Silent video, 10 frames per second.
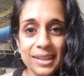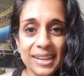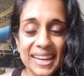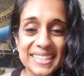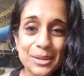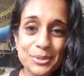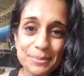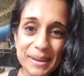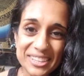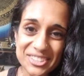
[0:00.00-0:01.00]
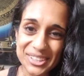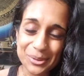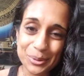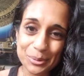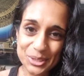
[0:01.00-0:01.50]
As I was mentioning,
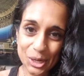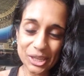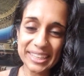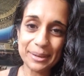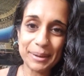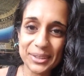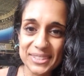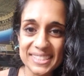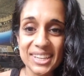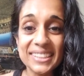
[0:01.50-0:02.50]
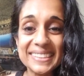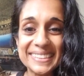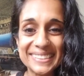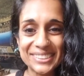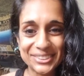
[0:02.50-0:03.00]
we were talking about this
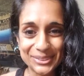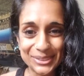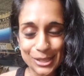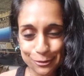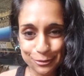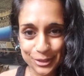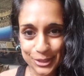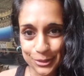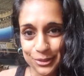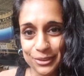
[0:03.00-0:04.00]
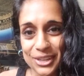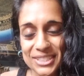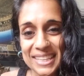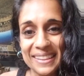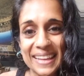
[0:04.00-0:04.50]
unconditional love for the
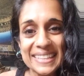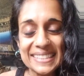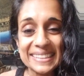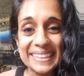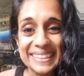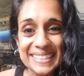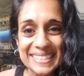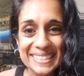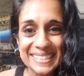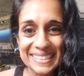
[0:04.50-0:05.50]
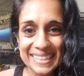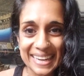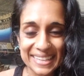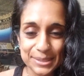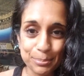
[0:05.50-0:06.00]
universe, and that's leading us into
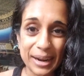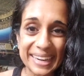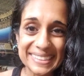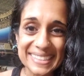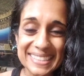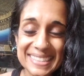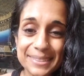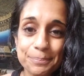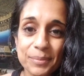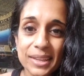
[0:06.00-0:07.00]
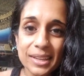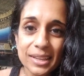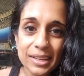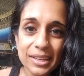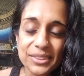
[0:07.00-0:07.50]
today's practice.
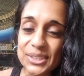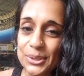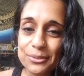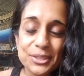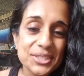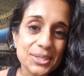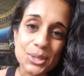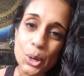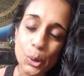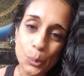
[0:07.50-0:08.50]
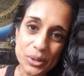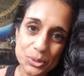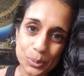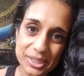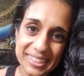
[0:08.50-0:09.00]
The universe is
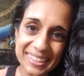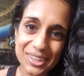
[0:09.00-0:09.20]
always working in